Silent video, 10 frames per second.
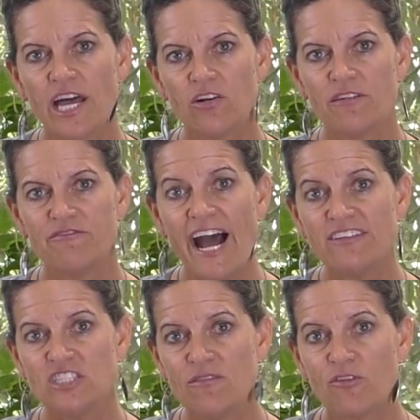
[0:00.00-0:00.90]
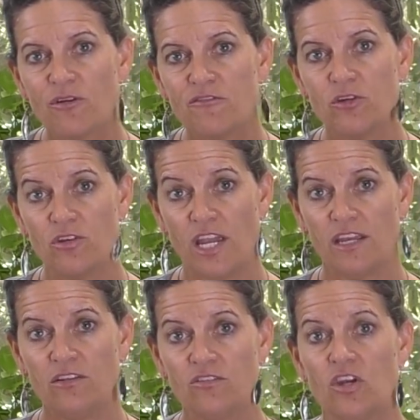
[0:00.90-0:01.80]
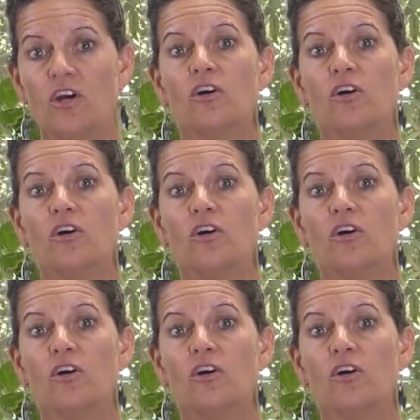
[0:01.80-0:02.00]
out on fasting for a few days,